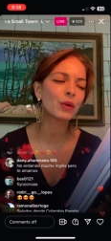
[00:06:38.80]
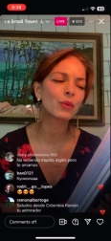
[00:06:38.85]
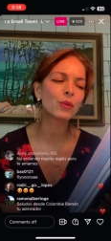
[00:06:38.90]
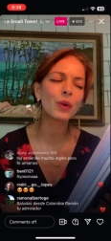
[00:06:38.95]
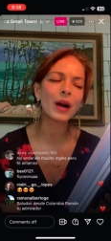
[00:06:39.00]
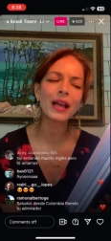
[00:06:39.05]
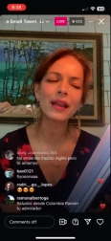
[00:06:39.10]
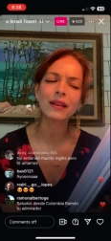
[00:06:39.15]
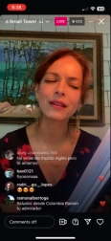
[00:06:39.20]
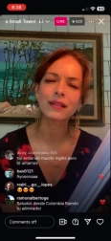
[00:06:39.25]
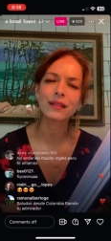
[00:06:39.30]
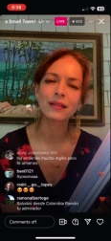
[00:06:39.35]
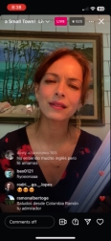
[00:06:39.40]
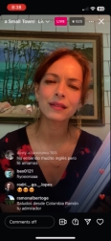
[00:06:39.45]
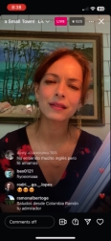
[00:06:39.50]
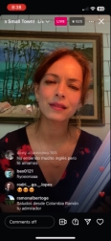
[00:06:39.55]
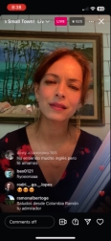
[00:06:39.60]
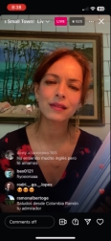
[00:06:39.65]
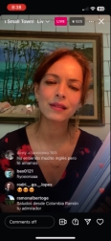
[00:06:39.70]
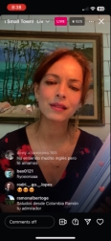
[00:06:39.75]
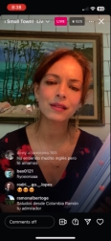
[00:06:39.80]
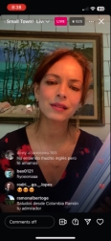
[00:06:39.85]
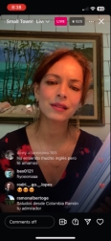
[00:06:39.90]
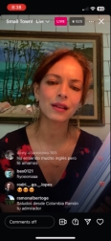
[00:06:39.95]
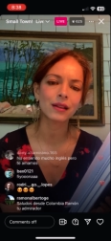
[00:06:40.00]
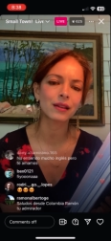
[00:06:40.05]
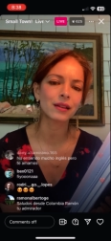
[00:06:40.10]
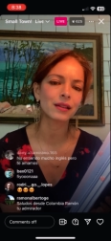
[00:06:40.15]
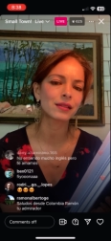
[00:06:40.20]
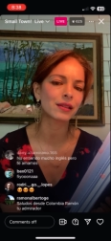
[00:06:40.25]
But when?
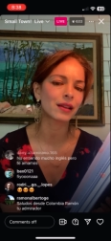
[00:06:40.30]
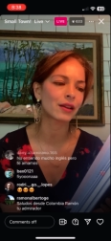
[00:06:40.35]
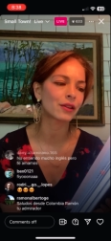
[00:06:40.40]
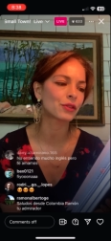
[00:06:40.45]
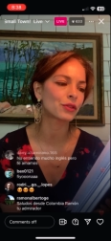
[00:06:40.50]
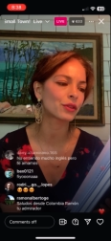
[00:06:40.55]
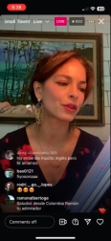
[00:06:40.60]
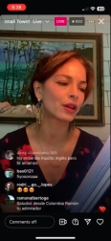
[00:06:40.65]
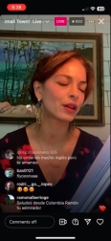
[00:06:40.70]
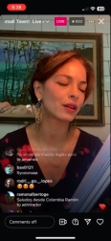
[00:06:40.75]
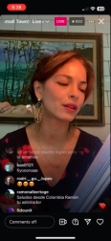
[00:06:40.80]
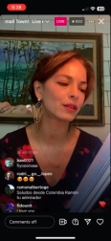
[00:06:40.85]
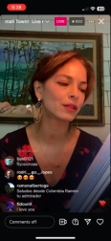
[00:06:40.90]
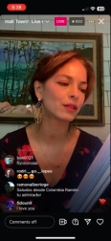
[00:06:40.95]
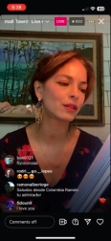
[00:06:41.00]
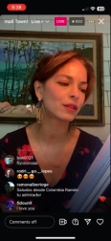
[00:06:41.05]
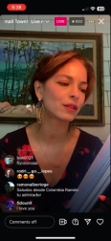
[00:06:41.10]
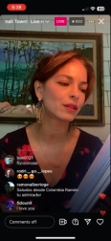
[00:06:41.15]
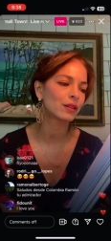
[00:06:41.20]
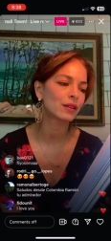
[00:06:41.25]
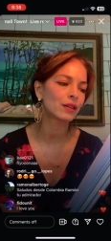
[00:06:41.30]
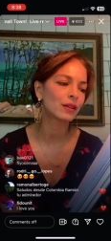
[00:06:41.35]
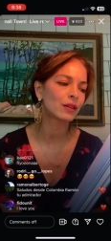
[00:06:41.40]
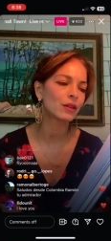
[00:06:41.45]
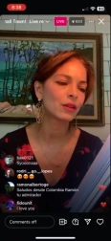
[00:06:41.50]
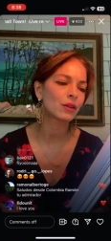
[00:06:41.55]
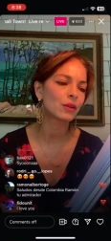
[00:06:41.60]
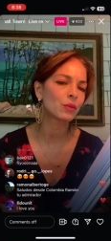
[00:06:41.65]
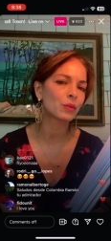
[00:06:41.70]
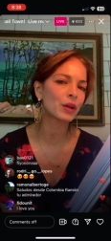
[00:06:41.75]
said Cassandra.
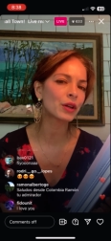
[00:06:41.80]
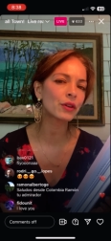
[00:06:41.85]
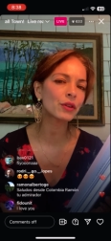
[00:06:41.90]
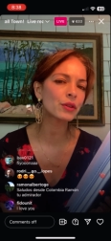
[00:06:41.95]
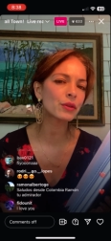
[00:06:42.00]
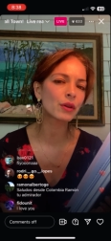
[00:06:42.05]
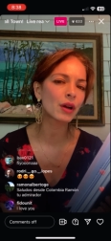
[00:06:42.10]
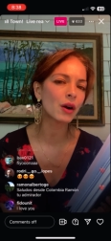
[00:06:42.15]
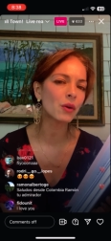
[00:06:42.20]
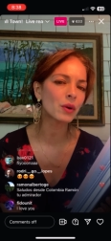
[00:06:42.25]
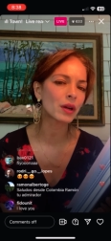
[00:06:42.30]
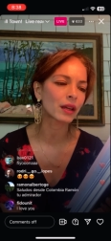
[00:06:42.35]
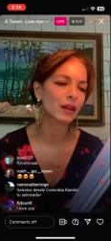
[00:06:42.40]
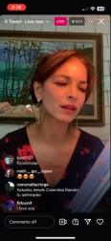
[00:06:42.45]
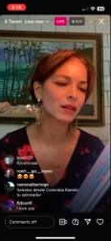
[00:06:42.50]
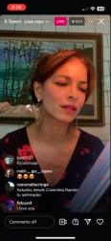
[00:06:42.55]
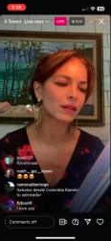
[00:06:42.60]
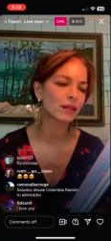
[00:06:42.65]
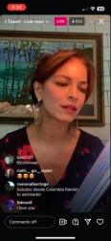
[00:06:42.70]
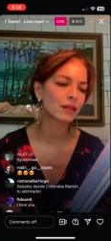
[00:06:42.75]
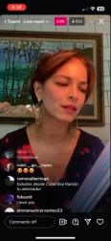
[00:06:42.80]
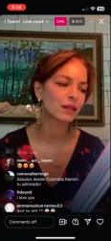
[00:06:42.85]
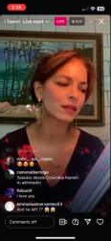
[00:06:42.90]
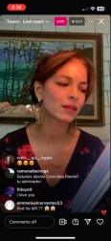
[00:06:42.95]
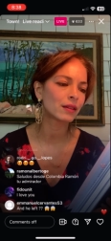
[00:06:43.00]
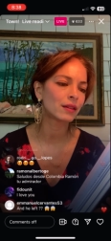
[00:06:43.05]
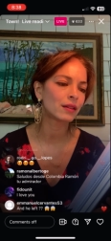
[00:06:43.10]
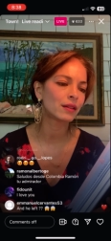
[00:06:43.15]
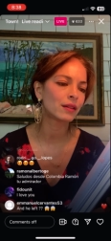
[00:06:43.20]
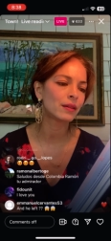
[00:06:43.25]
When are you going?
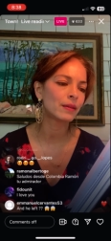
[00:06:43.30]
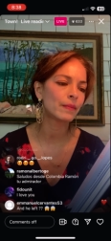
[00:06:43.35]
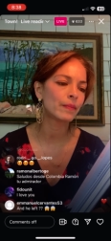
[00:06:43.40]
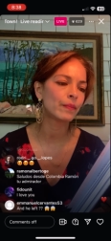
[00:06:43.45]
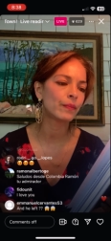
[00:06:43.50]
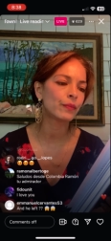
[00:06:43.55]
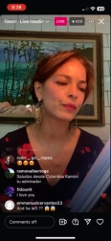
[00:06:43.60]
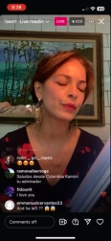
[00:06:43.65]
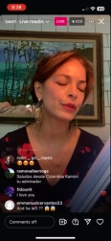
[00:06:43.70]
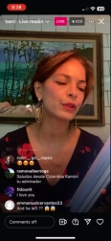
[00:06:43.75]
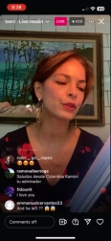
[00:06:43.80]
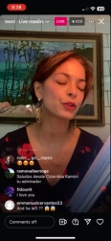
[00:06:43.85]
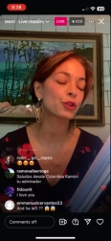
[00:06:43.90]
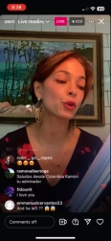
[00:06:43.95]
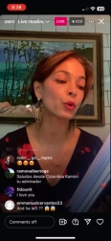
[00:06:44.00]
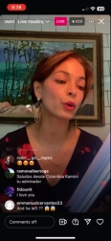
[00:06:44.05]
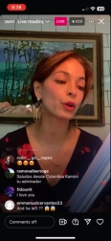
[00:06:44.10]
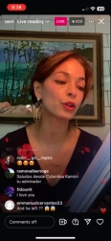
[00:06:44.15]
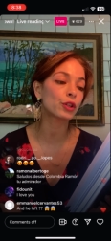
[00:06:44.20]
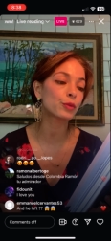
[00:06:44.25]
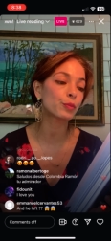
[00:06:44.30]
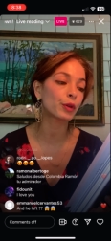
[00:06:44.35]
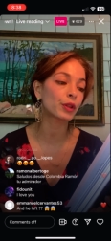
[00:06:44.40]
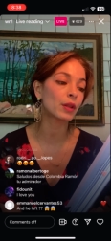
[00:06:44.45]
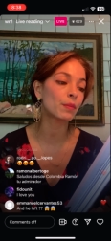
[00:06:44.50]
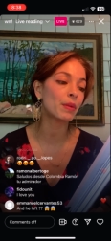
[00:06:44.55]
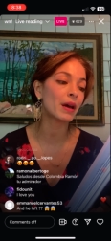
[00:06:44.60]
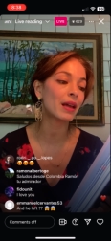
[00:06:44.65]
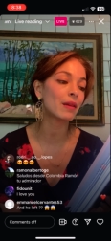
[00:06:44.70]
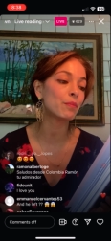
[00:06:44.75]
George
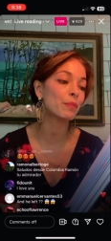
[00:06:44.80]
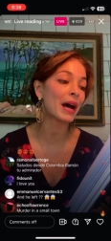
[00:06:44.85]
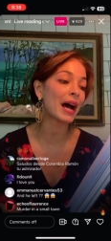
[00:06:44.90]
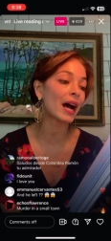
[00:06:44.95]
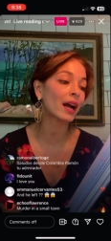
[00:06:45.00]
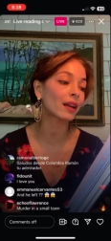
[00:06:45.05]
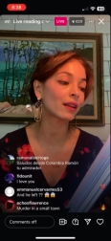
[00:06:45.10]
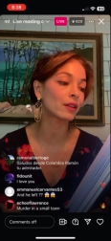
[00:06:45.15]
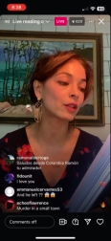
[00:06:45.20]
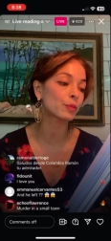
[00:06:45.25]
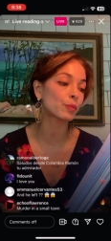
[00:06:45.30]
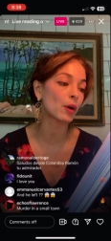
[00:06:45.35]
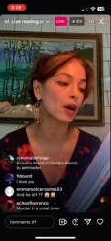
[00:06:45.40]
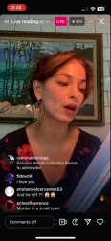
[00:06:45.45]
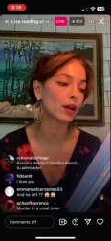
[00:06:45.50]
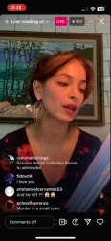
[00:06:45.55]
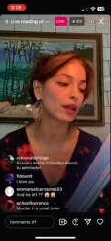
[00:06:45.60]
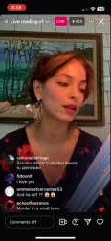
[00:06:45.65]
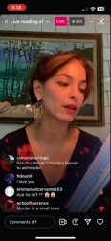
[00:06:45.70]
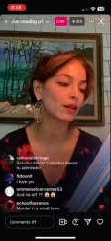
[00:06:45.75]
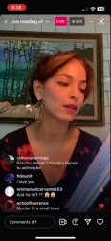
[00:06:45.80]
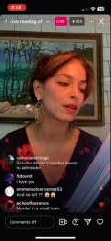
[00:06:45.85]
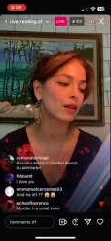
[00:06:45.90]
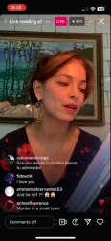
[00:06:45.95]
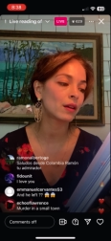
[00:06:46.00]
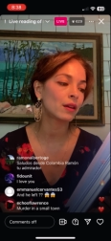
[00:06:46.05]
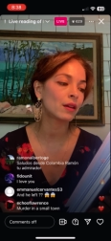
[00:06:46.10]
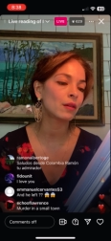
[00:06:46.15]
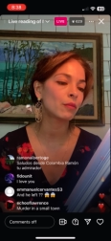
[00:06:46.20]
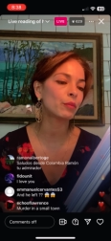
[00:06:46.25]
put the pen back in his pocket,
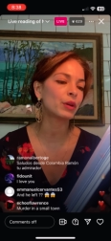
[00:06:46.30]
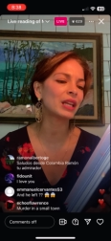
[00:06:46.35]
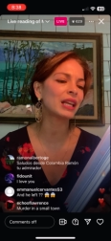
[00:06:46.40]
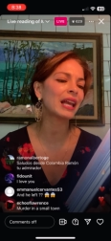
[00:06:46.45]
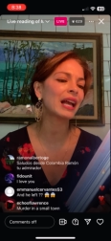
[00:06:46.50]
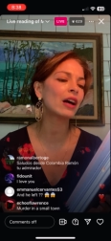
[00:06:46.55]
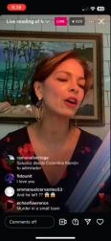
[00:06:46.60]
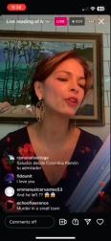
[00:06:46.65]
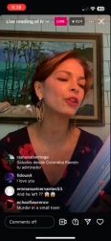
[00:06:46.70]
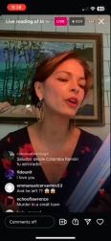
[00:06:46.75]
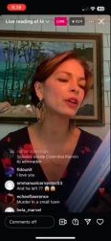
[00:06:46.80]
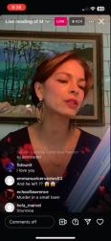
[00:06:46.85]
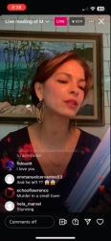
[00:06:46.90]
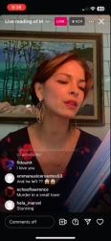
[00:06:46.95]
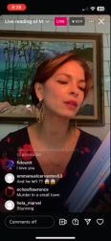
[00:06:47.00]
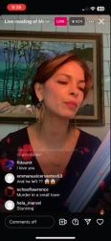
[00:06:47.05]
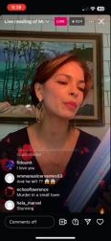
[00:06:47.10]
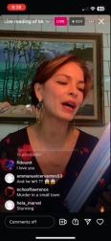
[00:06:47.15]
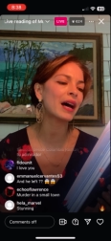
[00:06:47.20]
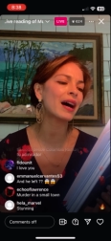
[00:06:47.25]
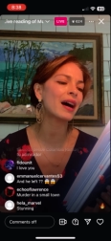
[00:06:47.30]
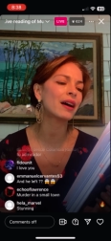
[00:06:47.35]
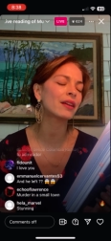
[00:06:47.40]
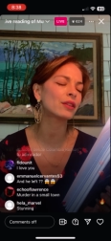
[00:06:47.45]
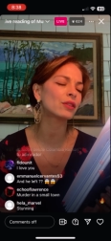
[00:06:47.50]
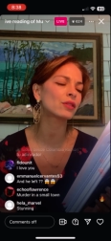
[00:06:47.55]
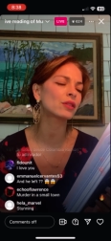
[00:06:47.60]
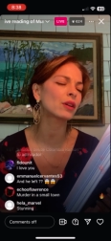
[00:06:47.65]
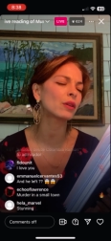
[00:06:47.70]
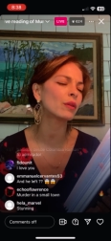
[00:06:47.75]
but he held onto the
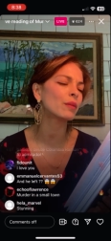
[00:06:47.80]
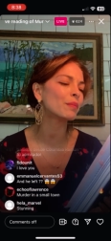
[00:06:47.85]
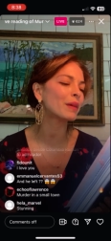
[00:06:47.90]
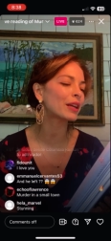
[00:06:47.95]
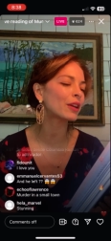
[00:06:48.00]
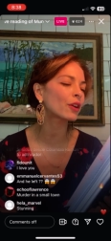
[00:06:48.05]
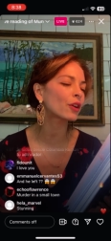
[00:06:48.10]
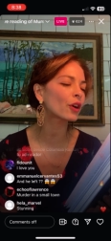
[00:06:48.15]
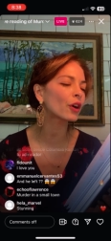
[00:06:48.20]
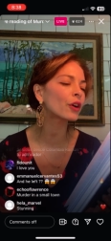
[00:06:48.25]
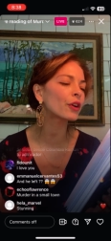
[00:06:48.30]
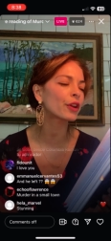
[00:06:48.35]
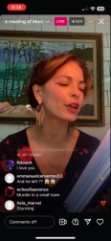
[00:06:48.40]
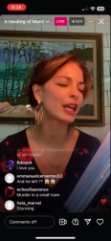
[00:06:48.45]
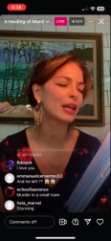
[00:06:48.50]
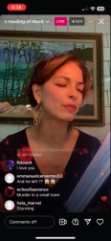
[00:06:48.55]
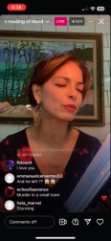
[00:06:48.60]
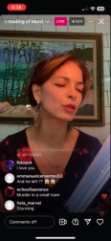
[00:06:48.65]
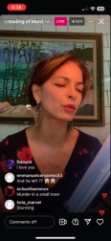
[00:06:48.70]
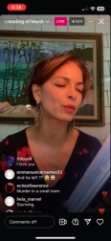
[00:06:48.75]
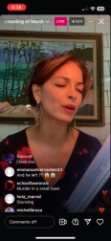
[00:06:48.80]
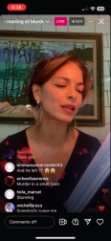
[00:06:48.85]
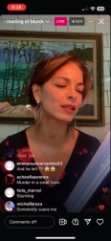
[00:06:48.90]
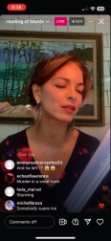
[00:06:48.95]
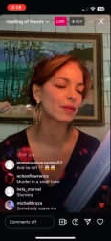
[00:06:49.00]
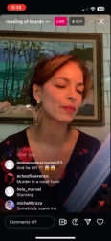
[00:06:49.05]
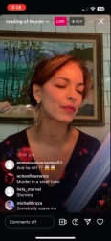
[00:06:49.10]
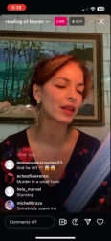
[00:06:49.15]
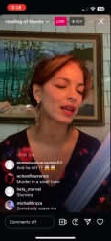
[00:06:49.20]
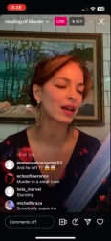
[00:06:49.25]
pad as though it might occur to him to
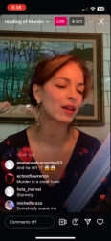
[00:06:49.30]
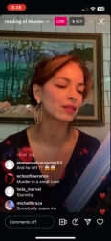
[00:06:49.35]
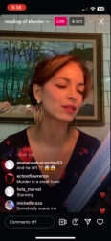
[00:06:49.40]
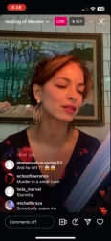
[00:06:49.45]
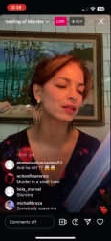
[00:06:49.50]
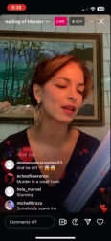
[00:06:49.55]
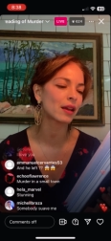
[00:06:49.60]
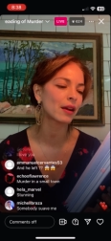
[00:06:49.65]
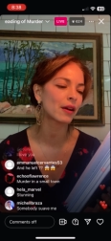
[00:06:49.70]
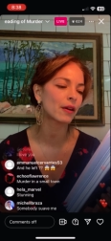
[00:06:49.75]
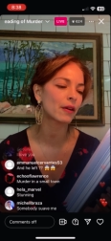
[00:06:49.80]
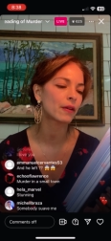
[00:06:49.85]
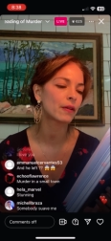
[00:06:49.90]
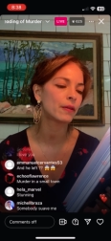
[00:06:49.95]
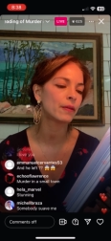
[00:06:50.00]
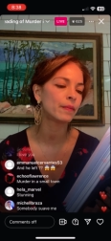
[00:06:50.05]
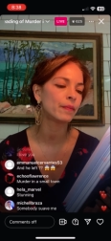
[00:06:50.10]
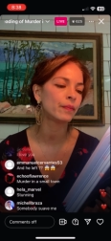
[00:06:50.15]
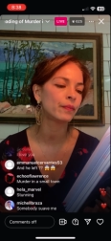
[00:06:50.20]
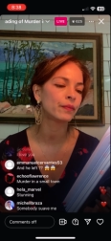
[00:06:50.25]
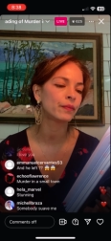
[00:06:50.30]
write something else there.